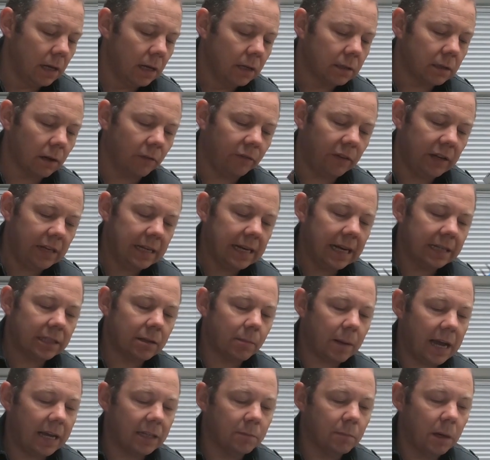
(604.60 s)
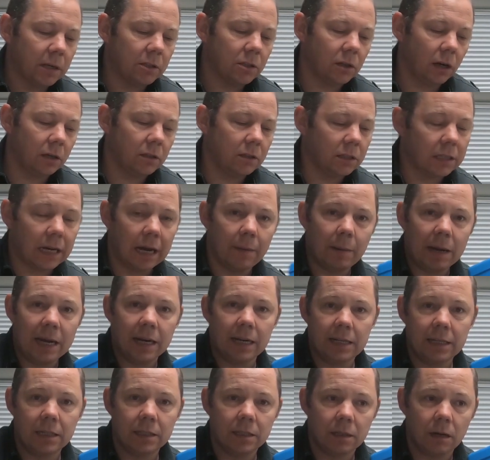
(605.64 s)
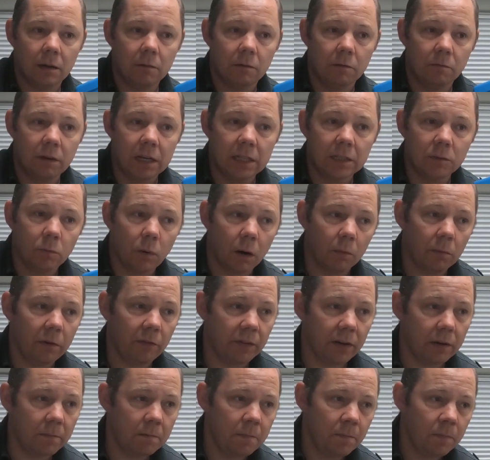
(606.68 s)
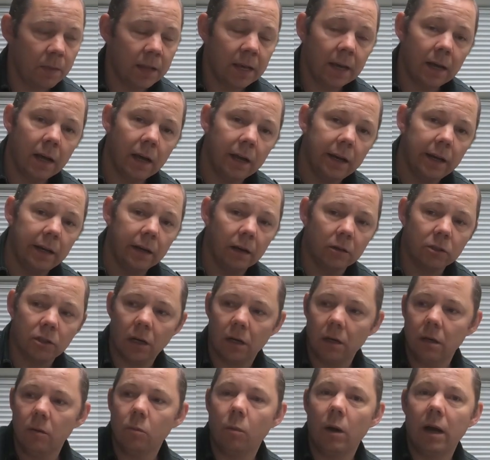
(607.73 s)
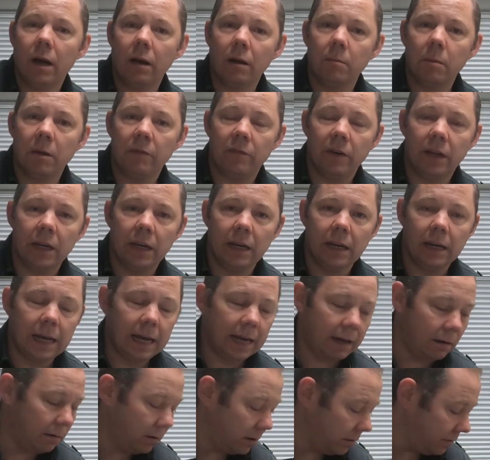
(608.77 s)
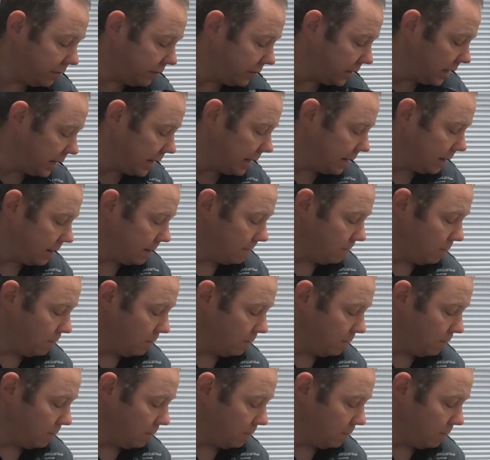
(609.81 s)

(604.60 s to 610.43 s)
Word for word: So I think that's about as much as I can say about these and the reason why we fit them, and then I'll show you where I'm going to be fitting it and how I'm going to be fitting it.